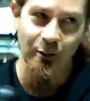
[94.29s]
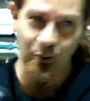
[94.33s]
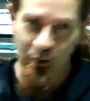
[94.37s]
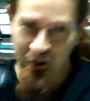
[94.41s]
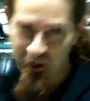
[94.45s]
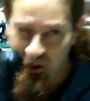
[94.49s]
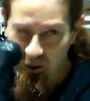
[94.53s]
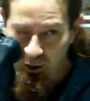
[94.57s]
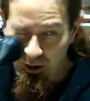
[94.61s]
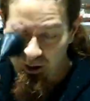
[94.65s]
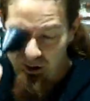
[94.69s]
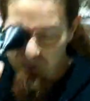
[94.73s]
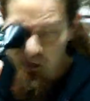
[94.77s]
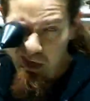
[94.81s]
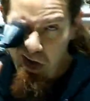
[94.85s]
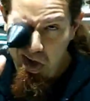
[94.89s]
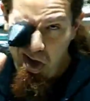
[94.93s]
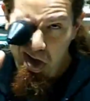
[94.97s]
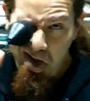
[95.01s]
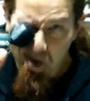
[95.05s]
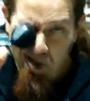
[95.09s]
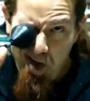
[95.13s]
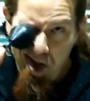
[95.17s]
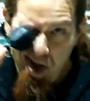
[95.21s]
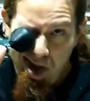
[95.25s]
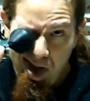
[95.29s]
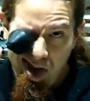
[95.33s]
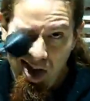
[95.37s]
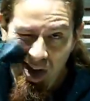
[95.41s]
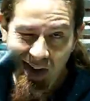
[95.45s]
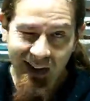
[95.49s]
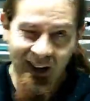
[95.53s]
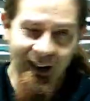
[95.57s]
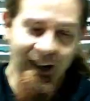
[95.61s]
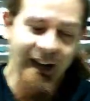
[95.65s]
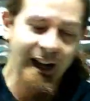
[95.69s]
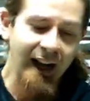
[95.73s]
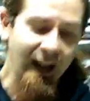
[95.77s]
looks
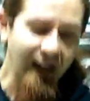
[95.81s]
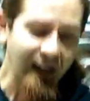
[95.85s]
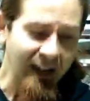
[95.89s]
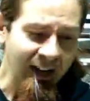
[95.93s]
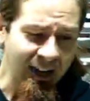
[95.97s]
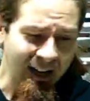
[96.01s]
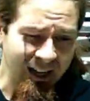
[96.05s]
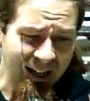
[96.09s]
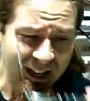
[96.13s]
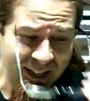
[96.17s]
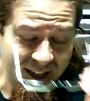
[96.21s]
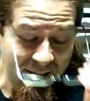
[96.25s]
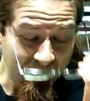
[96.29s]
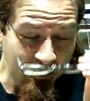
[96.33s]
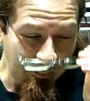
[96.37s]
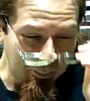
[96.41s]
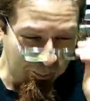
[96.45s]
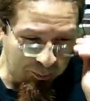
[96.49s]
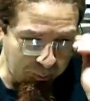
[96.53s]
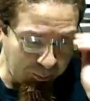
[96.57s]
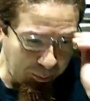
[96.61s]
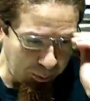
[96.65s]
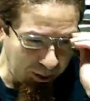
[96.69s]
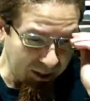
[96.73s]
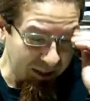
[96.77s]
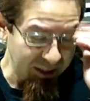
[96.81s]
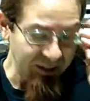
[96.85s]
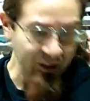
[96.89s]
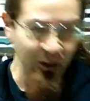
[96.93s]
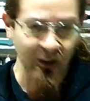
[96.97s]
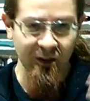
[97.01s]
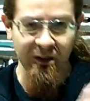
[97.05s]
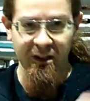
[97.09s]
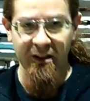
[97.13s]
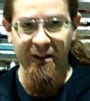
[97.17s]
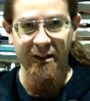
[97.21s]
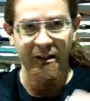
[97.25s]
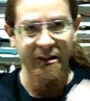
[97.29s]
going, uh, but
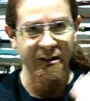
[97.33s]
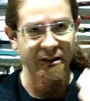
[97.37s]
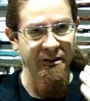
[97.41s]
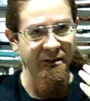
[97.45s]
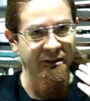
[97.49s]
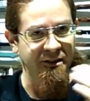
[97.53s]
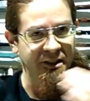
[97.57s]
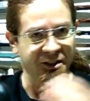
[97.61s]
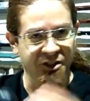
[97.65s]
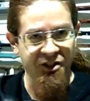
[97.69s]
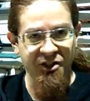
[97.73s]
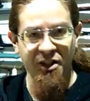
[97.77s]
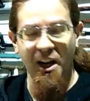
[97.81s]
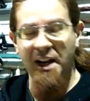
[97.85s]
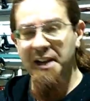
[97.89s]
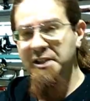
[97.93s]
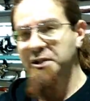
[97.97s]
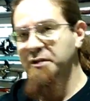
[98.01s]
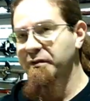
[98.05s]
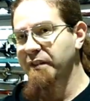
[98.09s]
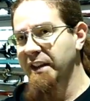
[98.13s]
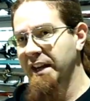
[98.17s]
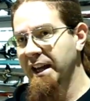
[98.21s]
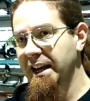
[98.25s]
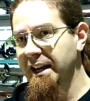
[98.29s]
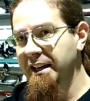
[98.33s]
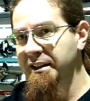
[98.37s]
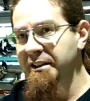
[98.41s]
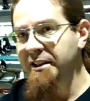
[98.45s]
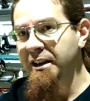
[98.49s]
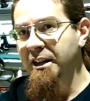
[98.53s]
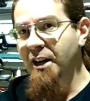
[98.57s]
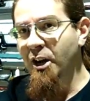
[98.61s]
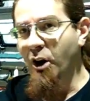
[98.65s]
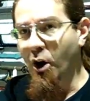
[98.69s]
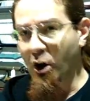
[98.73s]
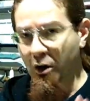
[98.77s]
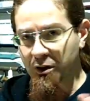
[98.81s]
the size of the head,
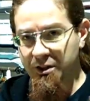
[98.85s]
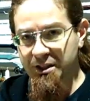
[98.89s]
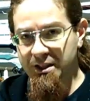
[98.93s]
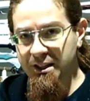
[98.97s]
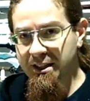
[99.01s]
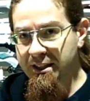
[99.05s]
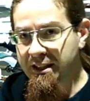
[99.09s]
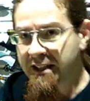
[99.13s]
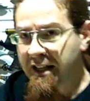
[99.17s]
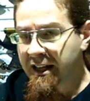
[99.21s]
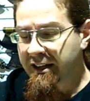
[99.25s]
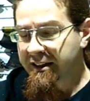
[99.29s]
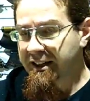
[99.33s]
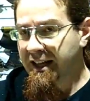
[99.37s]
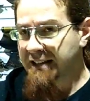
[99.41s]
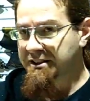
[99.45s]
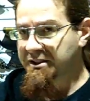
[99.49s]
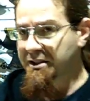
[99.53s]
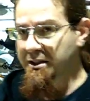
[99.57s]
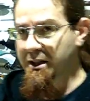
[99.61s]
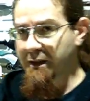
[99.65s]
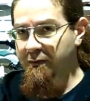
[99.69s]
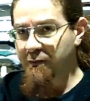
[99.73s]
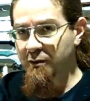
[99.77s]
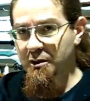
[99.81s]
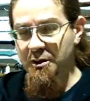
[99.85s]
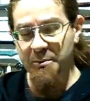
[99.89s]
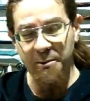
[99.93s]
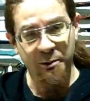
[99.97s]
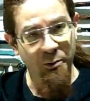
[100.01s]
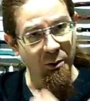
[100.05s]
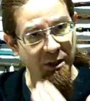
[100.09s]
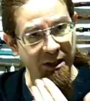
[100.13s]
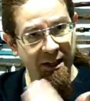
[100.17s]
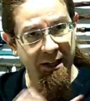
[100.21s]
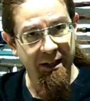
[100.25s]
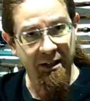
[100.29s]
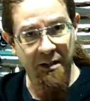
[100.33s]
honestly, that's the difference
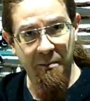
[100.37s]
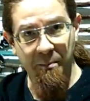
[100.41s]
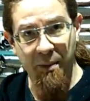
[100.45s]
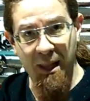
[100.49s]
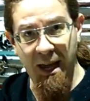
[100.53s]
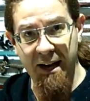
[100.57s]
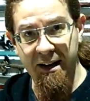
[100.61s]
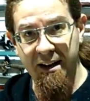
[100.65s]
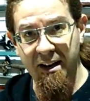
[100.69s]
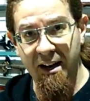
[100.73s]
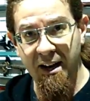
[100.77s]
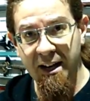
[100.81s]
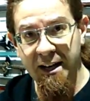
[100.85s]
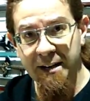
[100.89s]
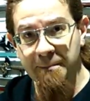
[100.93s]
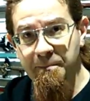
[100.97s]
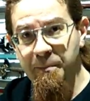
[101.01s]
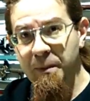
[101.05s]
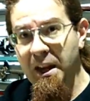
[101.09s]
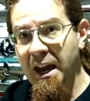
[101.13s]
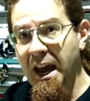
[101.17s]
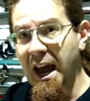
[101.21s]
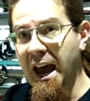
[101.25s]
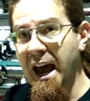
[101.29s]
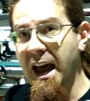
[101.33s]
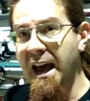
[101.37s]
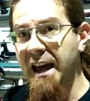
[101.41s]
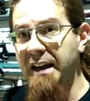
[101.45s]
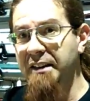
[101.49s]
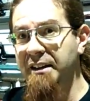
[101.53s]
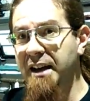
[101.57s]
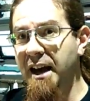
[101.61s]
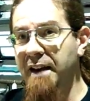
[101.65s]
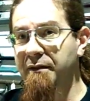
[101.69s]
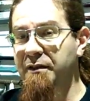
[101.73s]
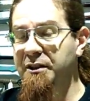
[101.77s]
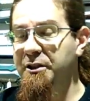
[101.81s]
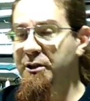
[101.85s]
between getting a black eye and
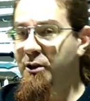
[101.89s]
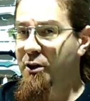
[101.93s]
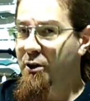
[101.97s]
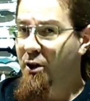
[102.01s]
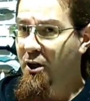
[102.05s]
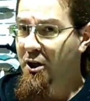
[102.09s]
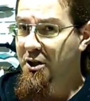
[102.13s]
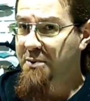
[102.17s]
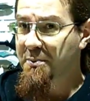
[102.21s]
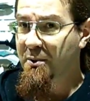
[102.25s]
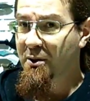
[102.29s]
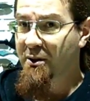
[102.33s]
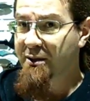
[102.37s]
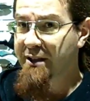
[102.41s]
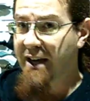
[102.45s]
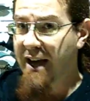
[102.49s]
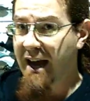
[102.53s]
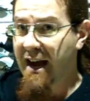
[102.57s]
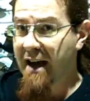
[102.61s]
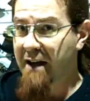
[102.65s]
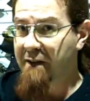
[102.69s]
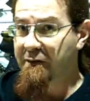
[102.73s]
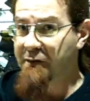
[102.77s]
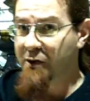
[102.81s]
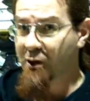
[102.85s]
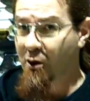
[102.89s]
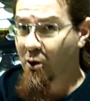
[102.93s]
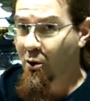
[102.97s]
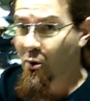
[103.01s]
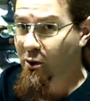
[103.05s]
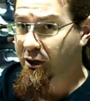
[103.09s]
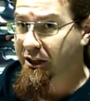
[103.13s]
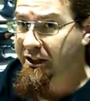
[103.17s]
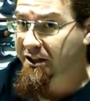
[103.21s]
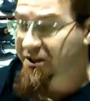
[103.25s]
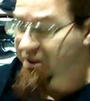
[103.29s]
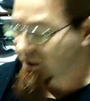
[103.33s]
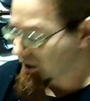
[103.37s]
having to go to hospital to have your
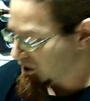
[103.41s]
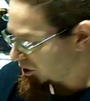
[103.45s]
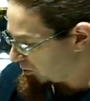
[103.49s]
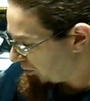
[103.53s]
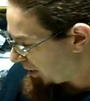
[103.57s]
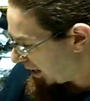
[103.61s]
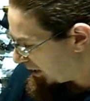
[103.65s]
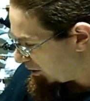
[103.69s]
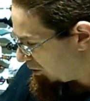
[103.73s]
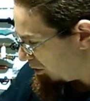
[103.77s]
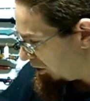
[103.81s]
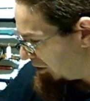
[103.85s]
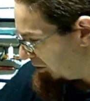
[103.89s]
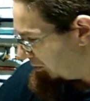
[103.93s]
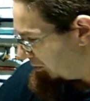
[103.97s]
cornea stitched back on